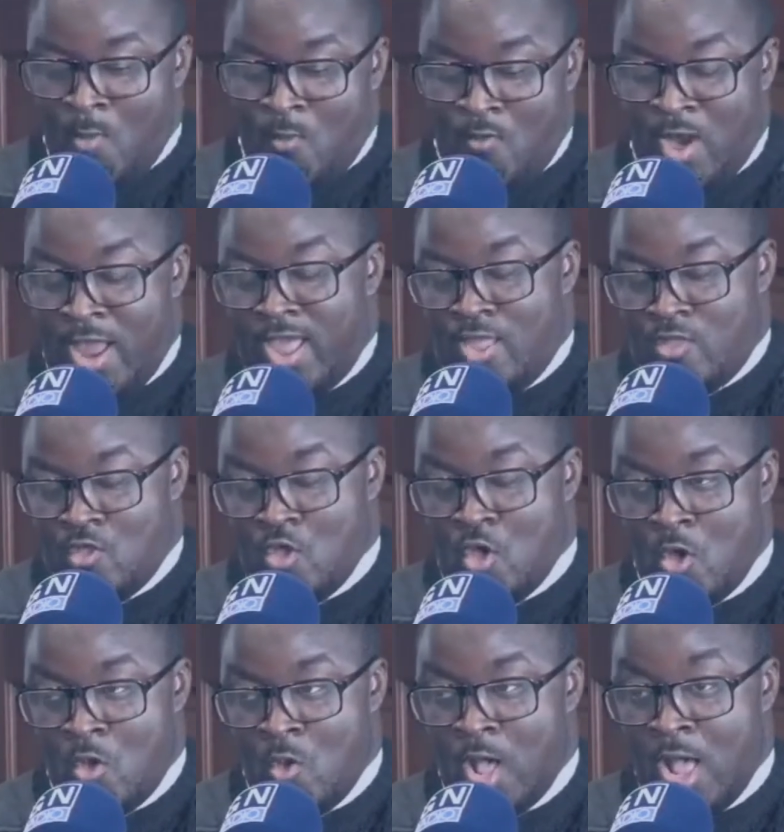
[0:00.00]
Right,
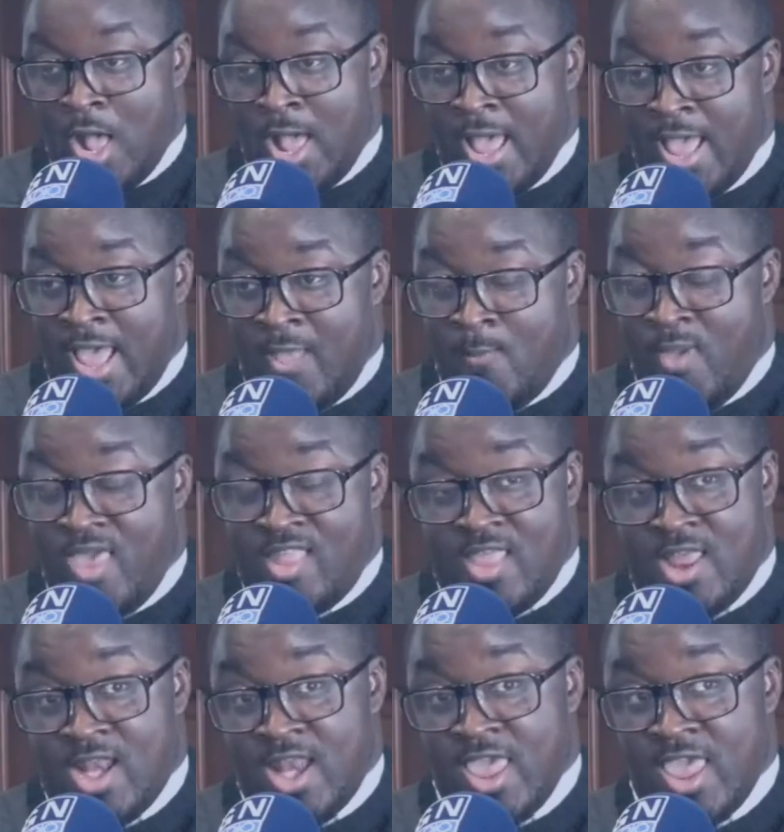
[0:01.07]
so I
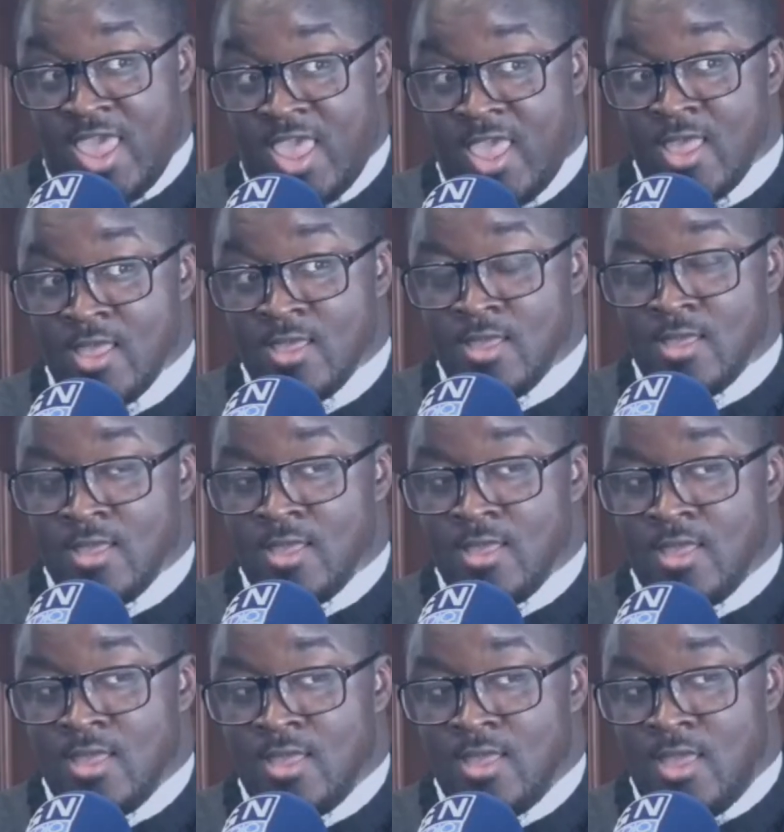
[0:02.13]
basically
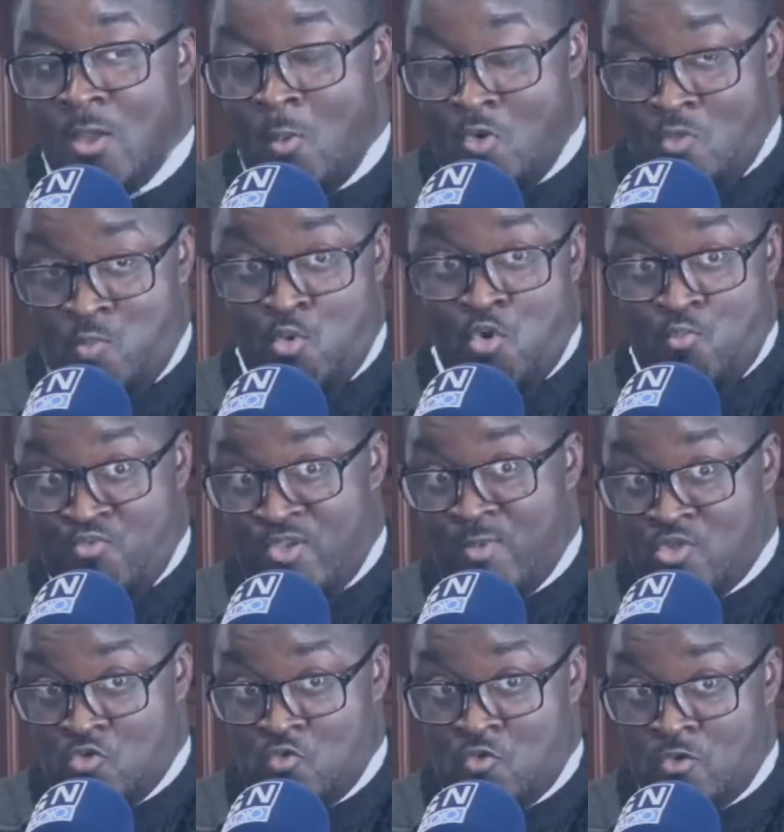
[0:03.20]
was born
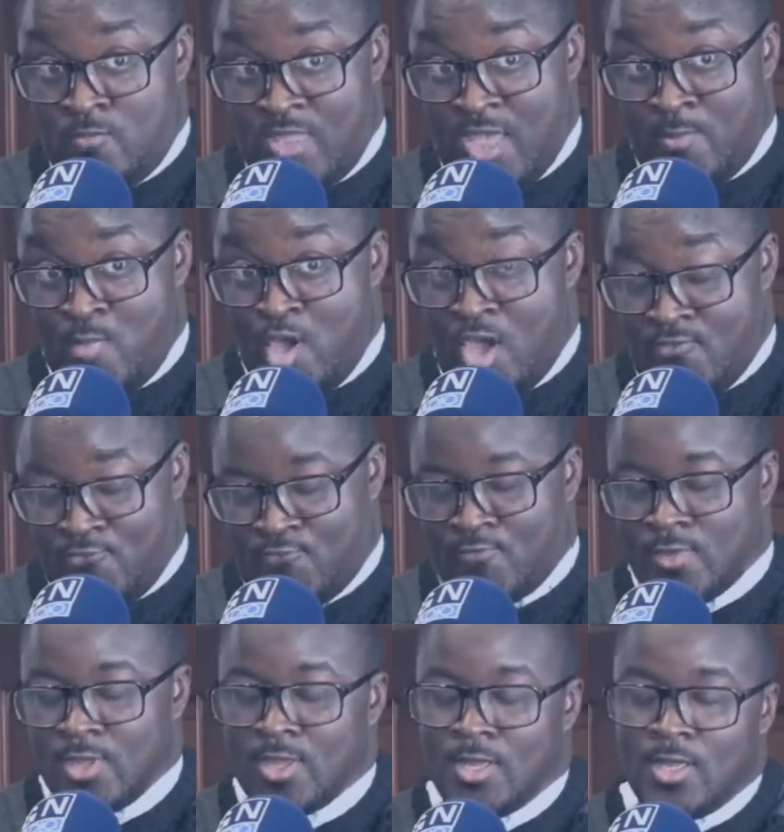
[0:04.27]
premature at birth,
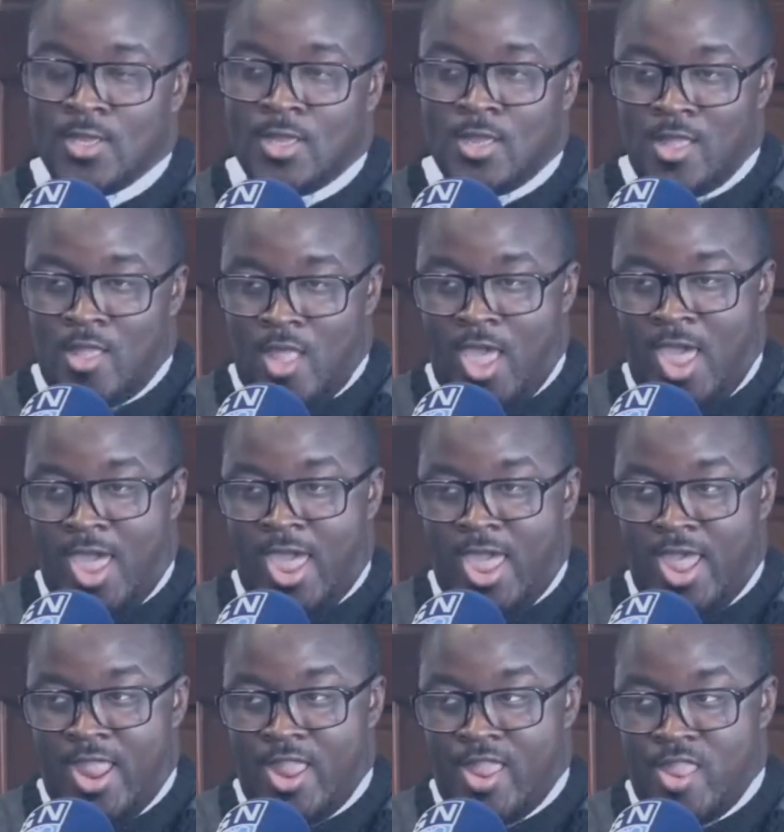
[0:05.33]

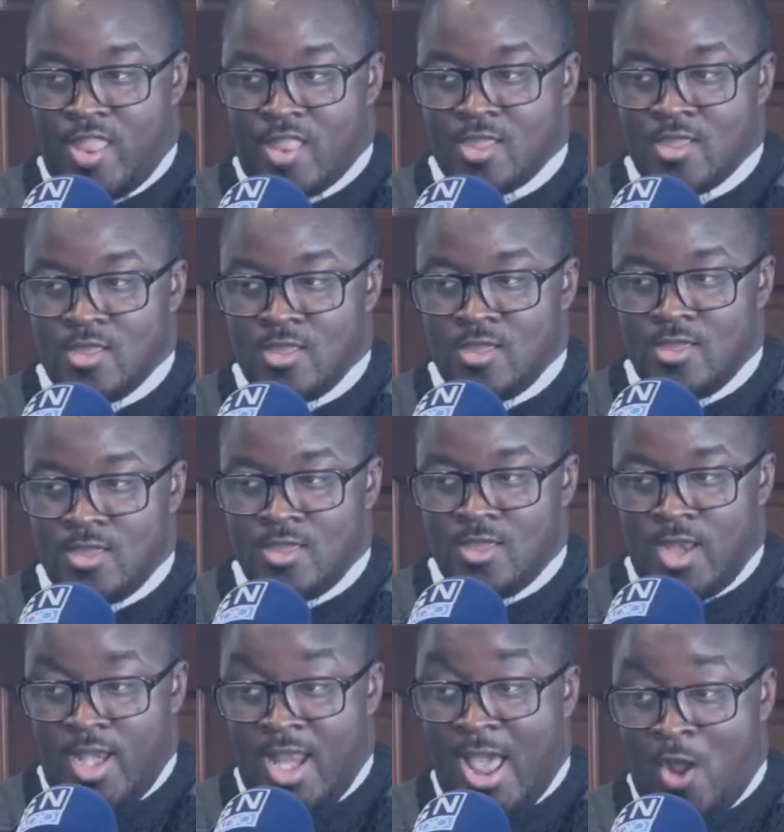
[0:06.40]
and
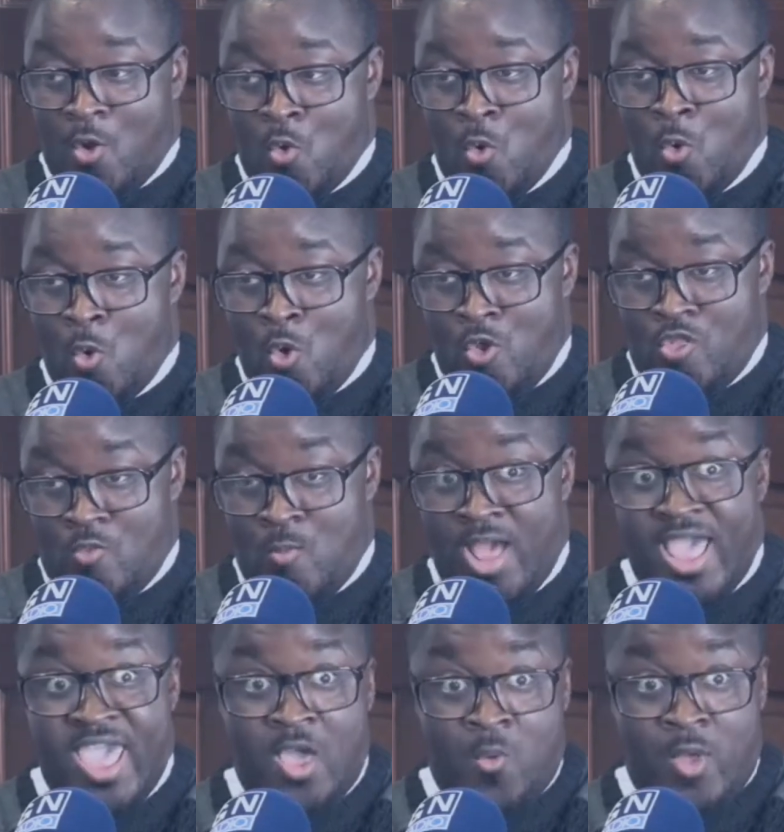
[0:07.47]
that caused my
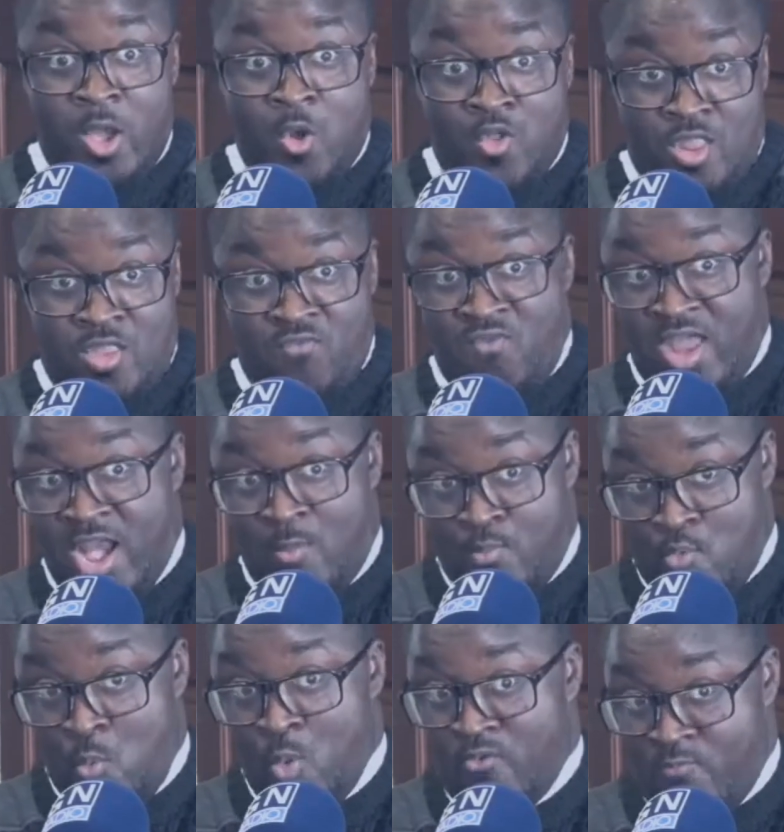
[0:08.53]
airway not to develop
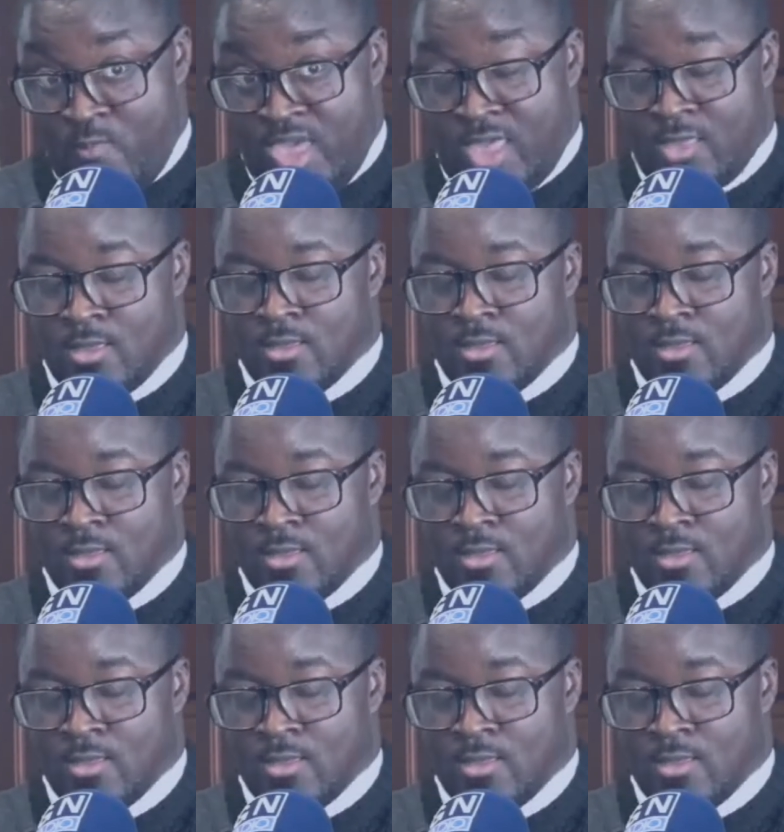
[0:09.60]
with me.